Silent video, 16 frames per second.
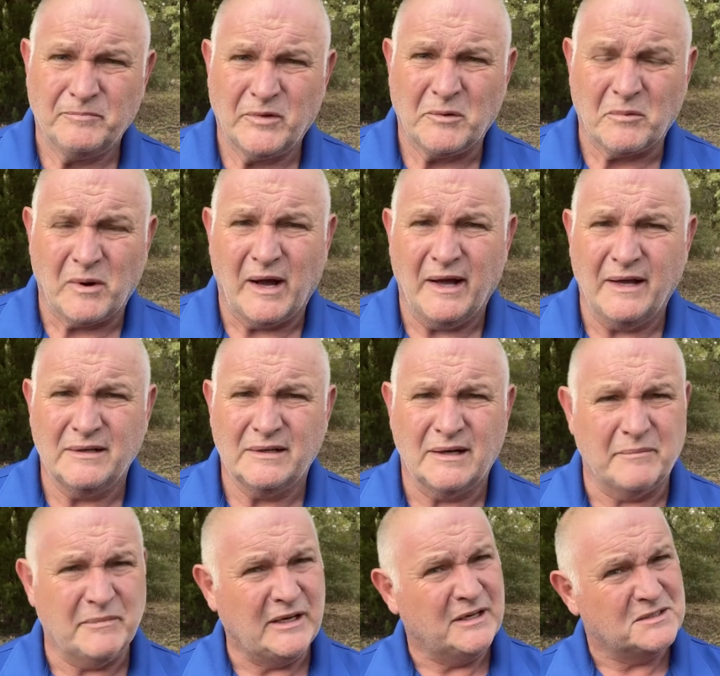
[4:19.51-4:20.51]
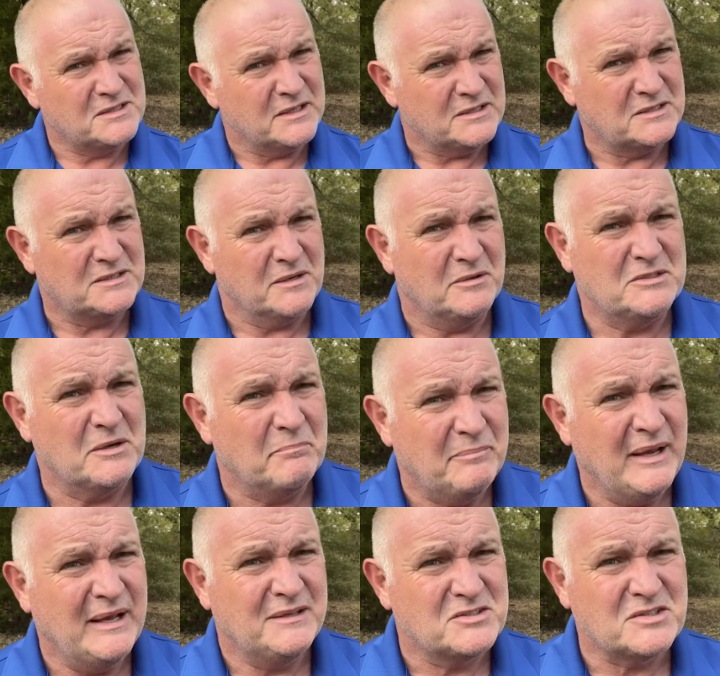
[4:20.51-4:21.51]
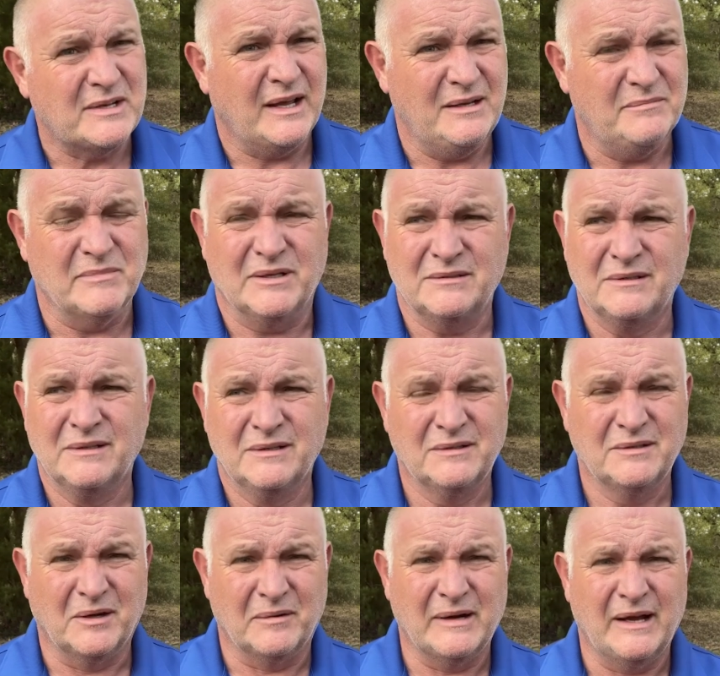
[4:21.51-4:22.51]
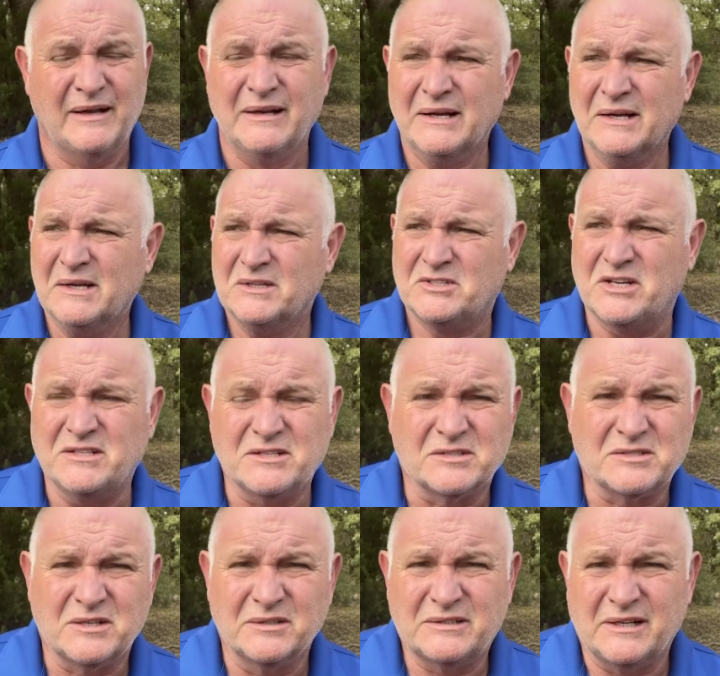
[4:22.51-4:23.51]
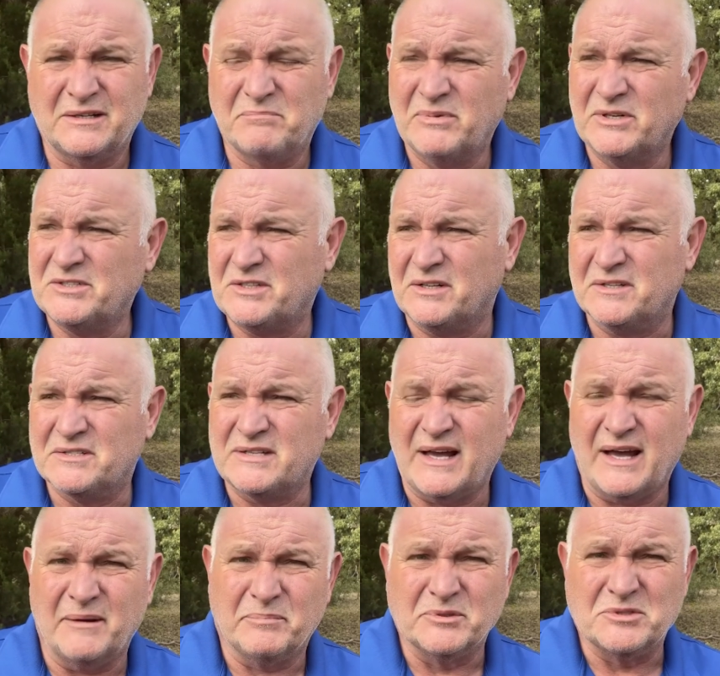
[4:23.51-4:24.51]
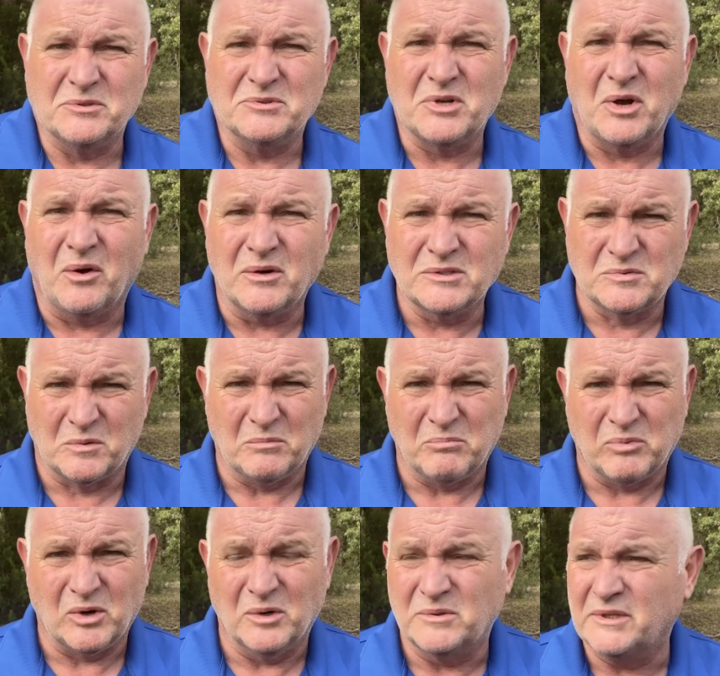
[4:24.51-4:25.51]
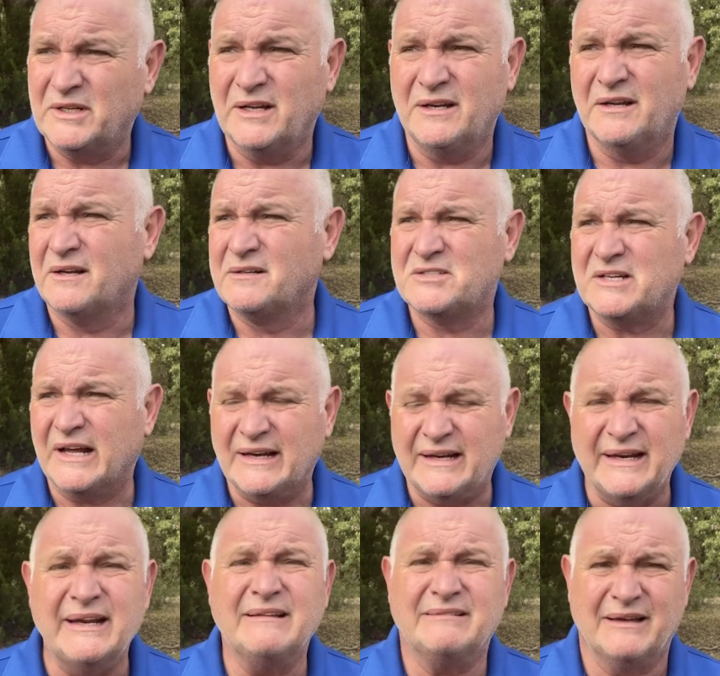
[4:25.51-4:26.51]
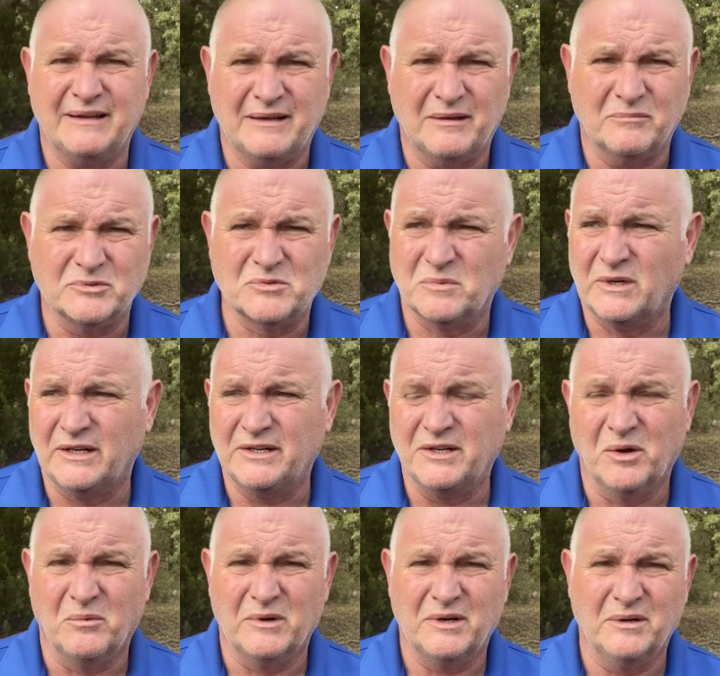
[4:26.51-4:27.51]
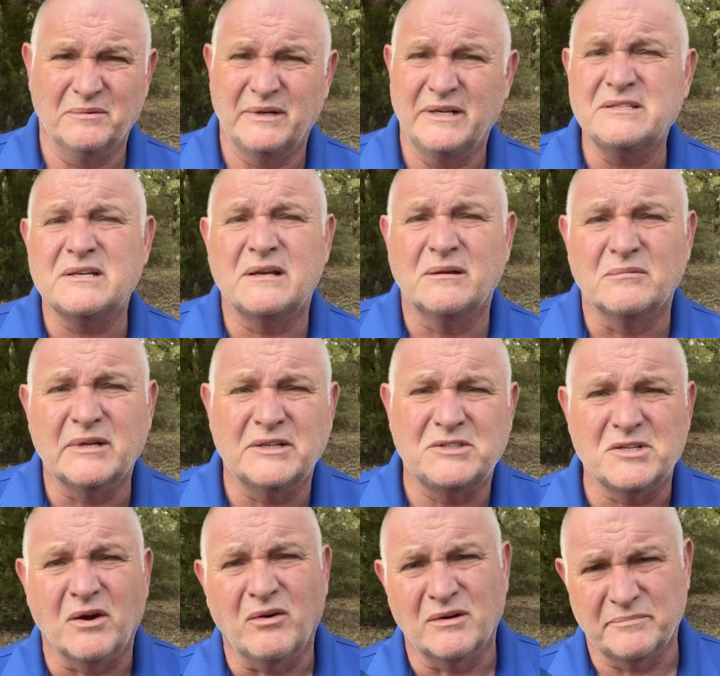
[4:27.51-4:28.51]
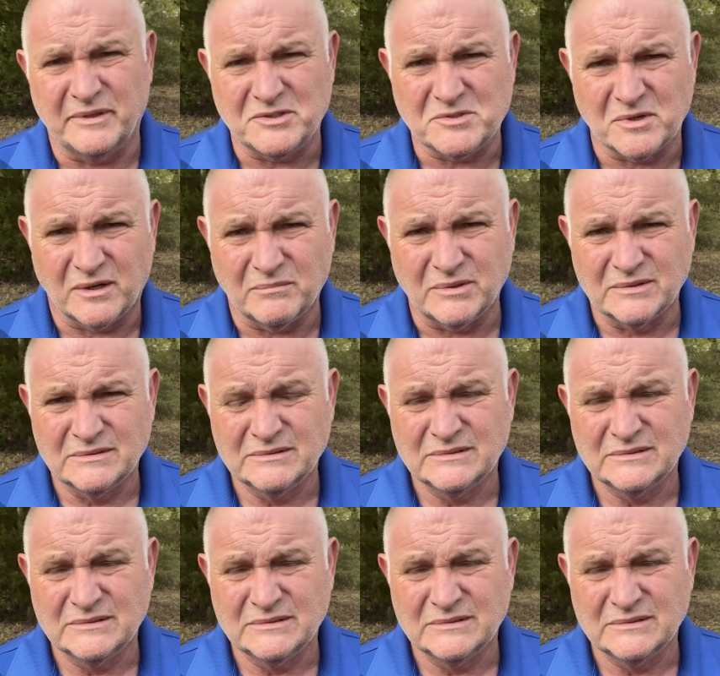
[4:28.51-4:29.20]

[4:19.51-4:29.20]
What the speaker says: Right? I mean, it's a big statement, all right? Jesus looked at a bunch of disciples whose hearts were broken, didn't understand anything that was really going on. He said, don't let your heart be troubled.